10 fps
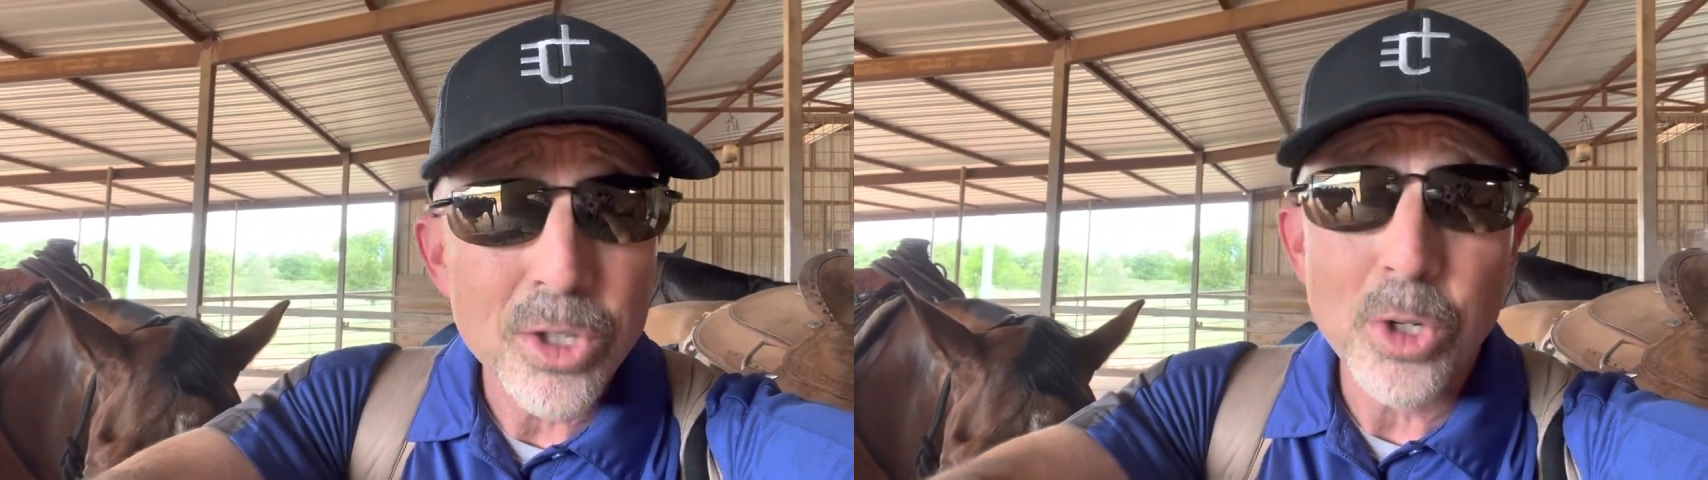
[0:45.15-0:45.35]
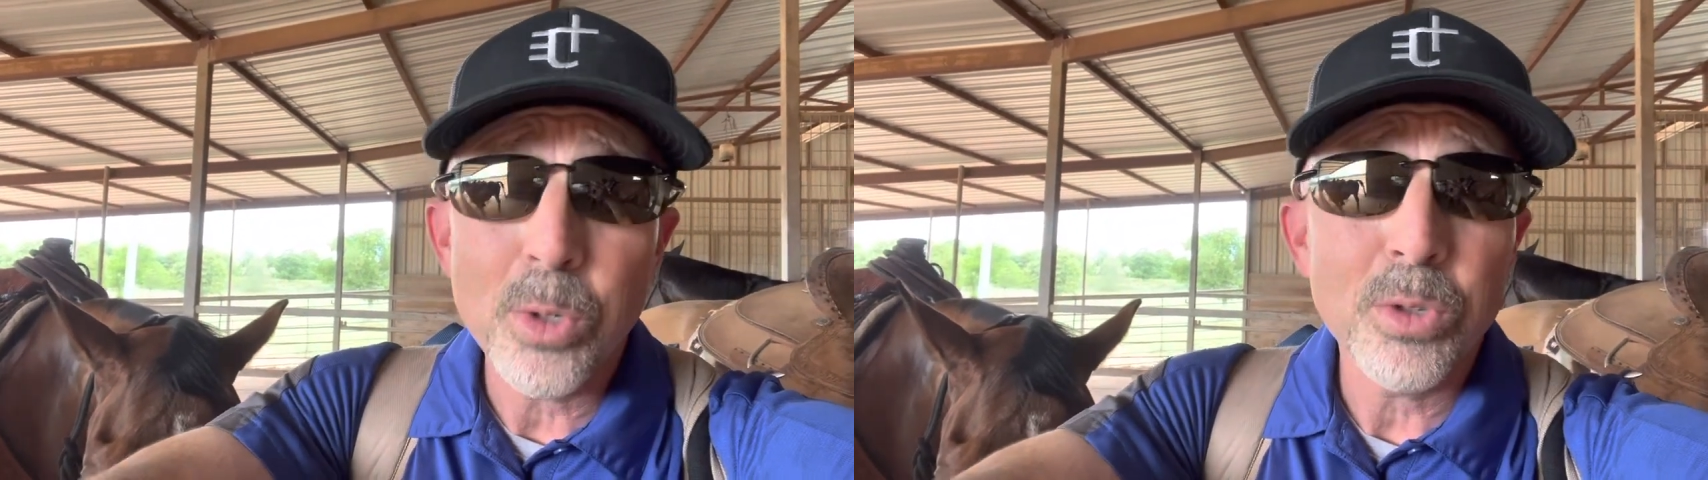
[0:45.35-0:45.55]

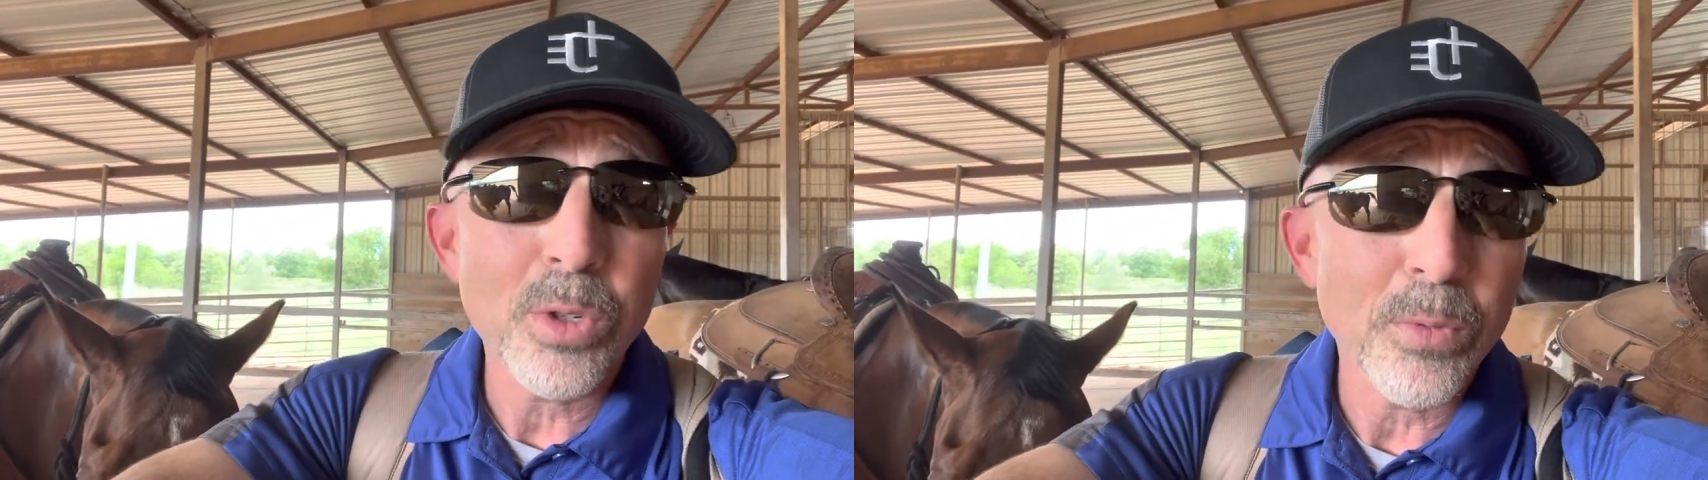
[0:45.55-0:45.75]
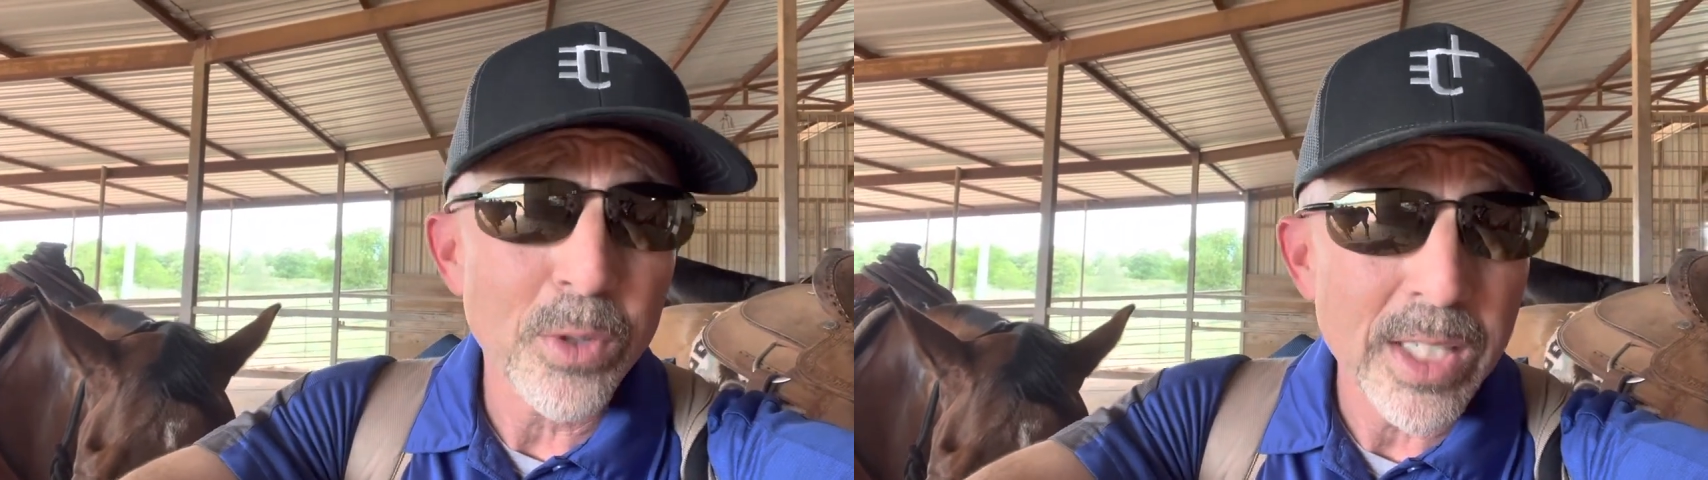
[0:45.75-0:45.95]
choose
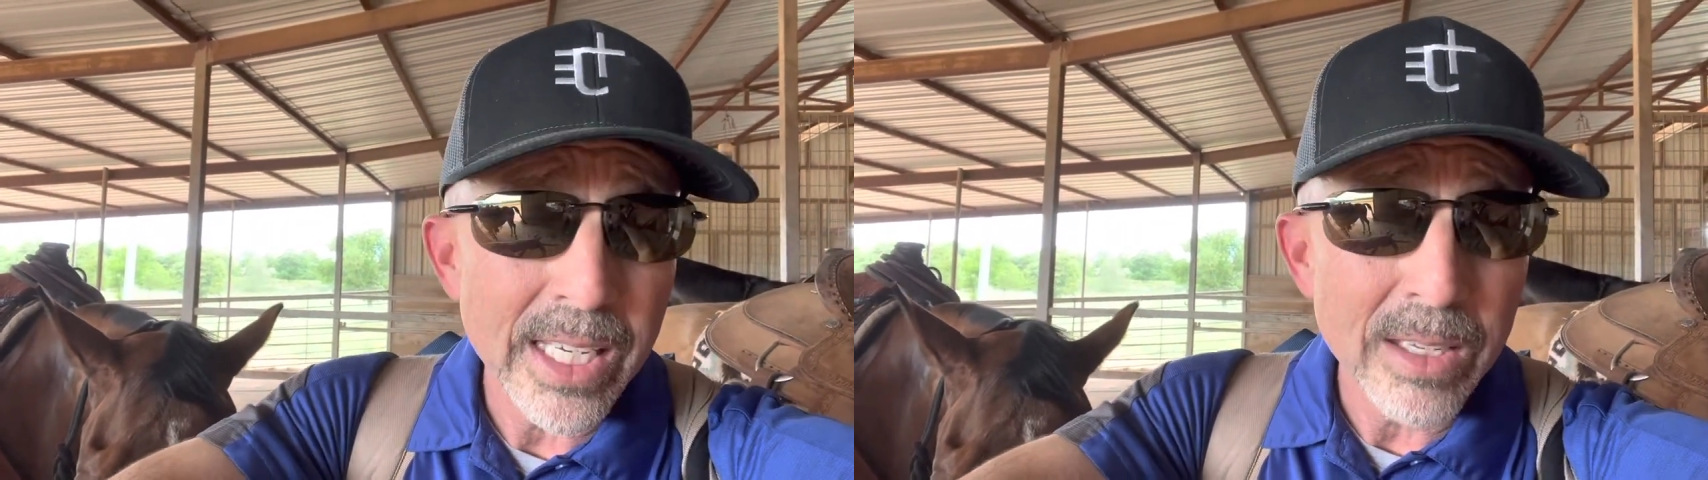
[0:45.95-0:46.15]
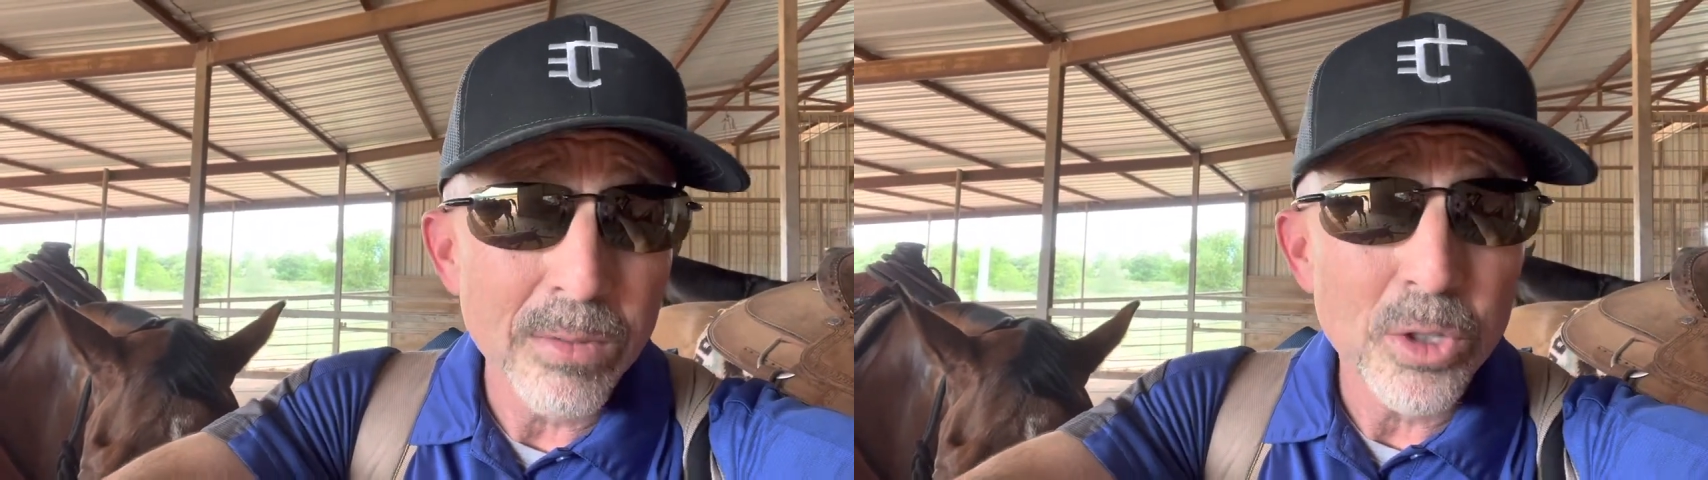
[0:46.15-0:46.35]
to
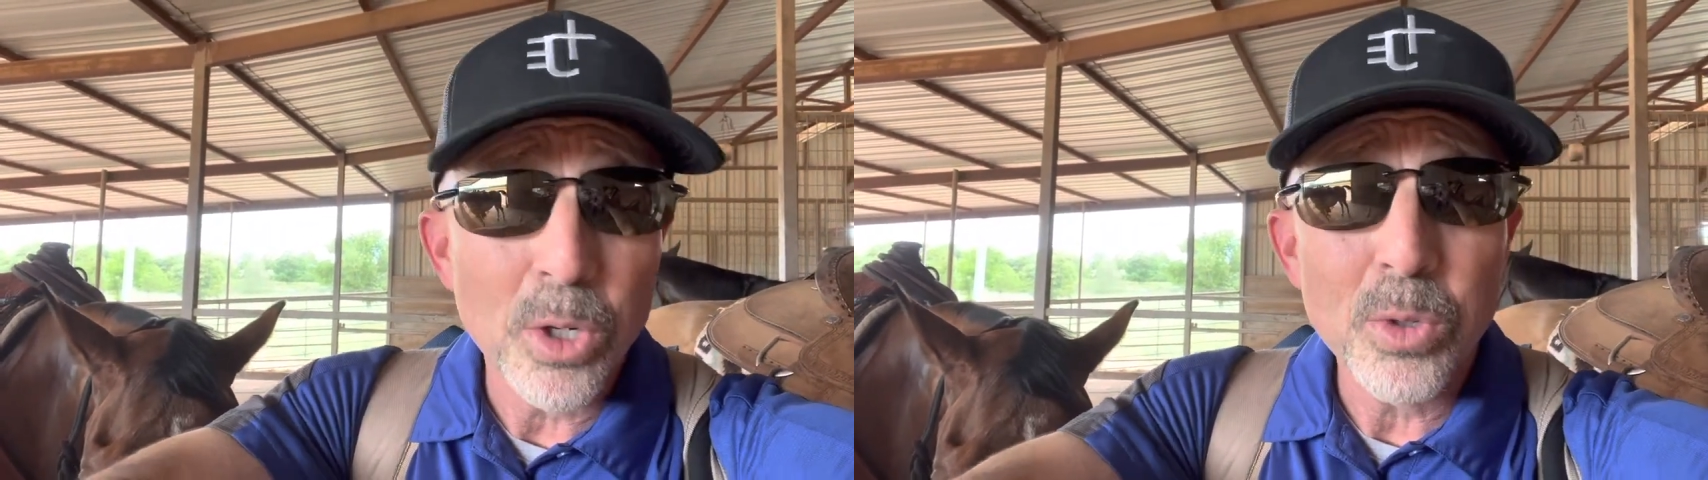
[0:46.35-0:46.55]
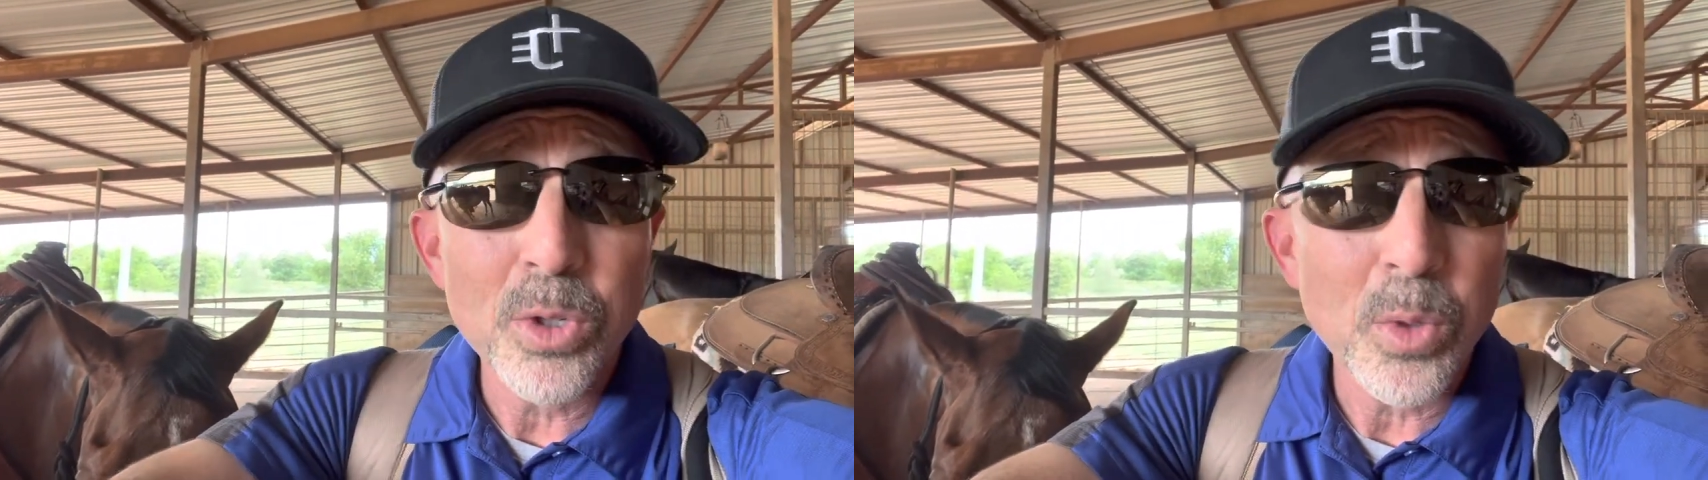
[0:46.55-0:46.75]
forgive,
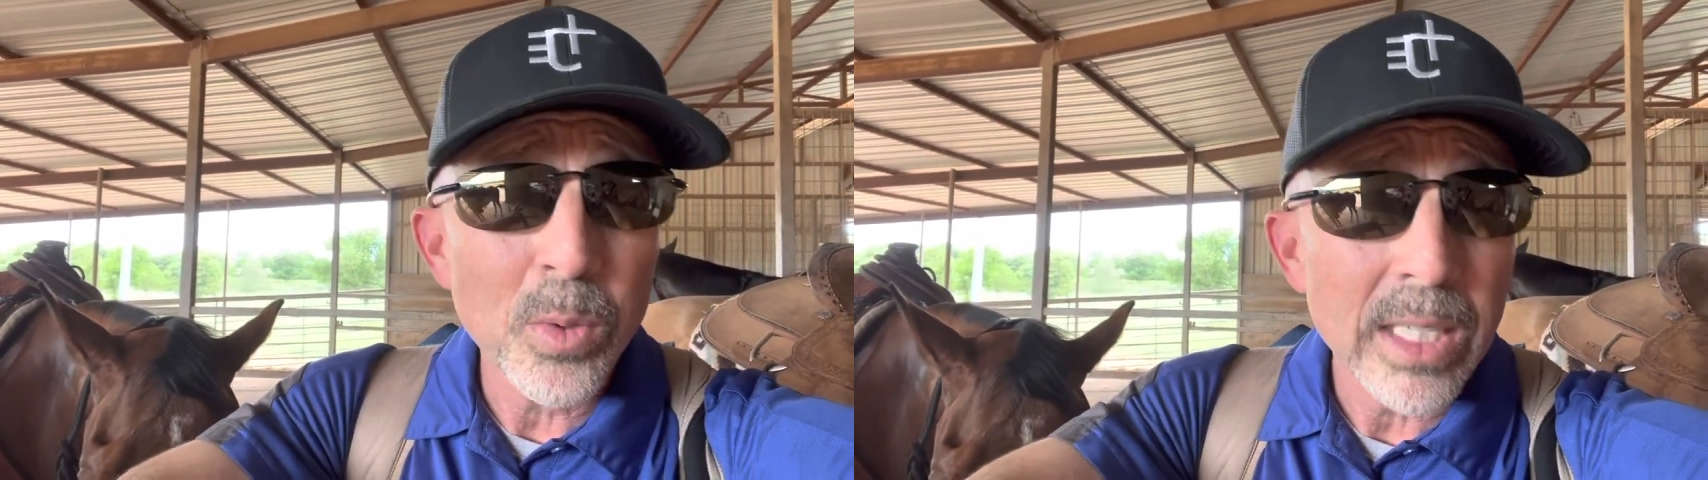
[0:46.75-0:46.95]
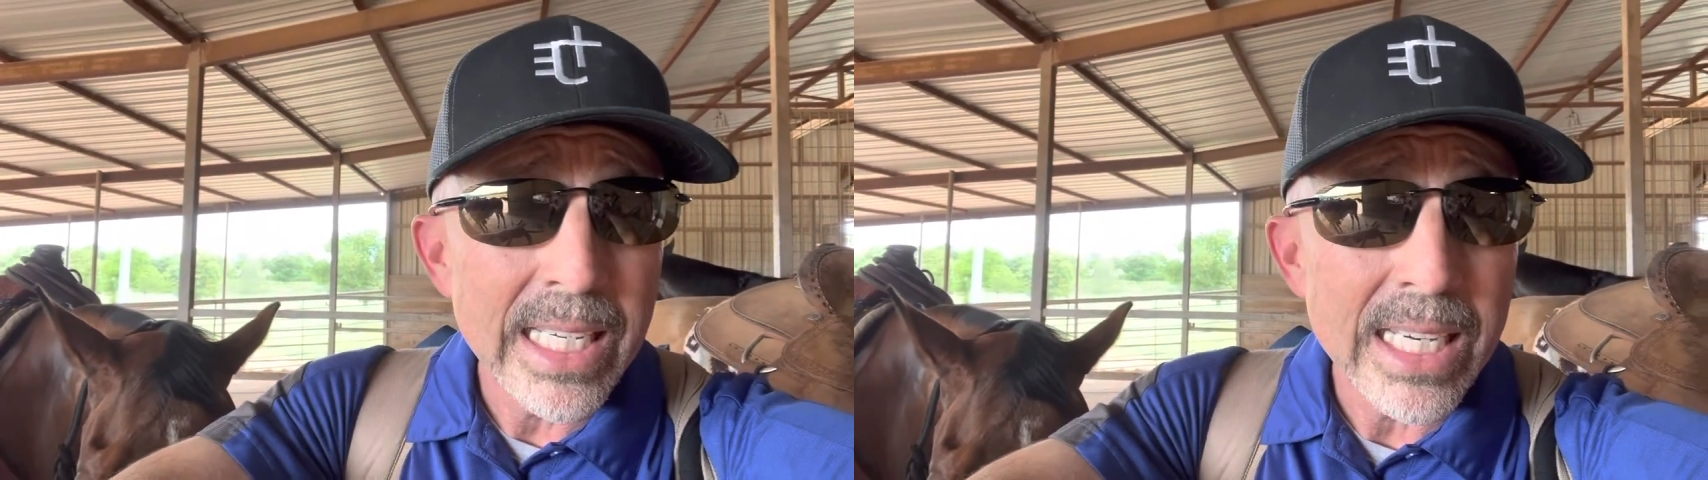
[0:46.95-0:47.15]
choose to
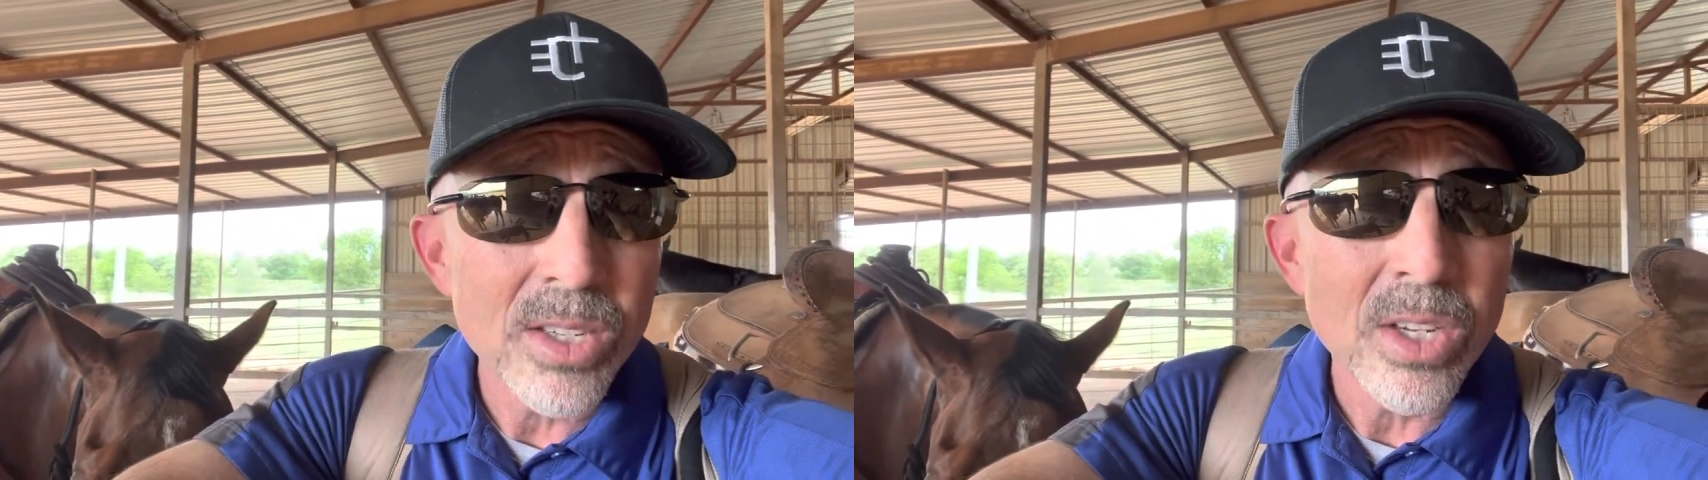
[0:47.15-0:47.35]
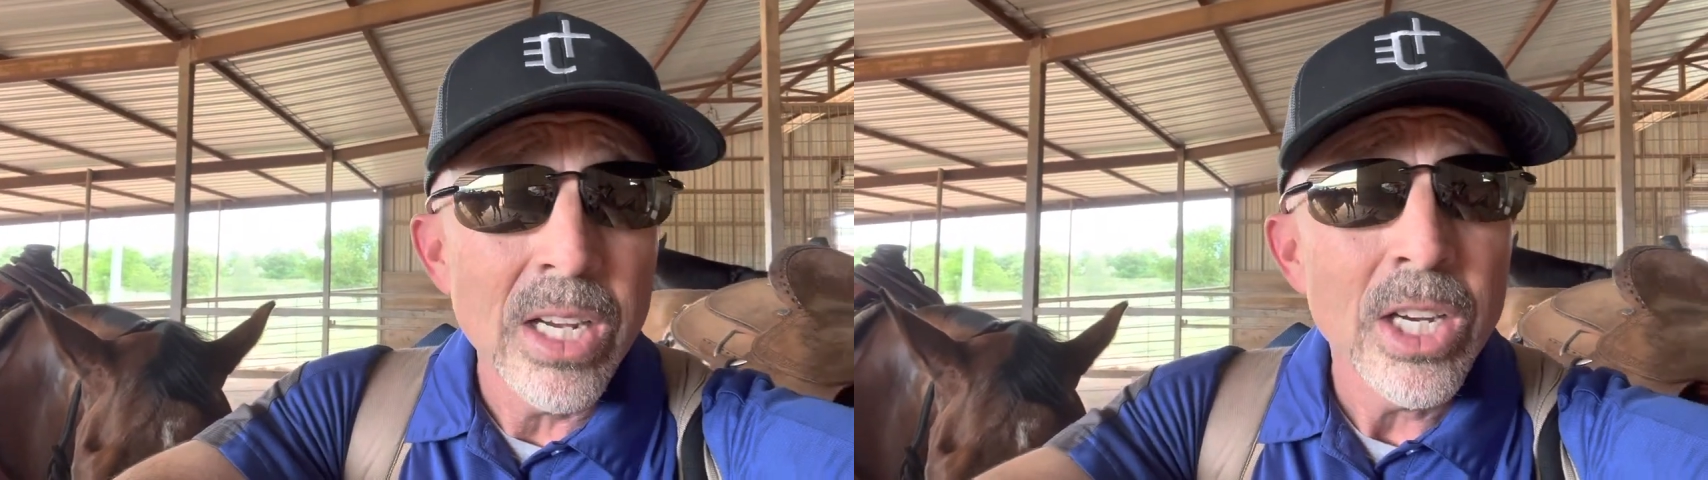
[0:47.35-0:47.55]
release,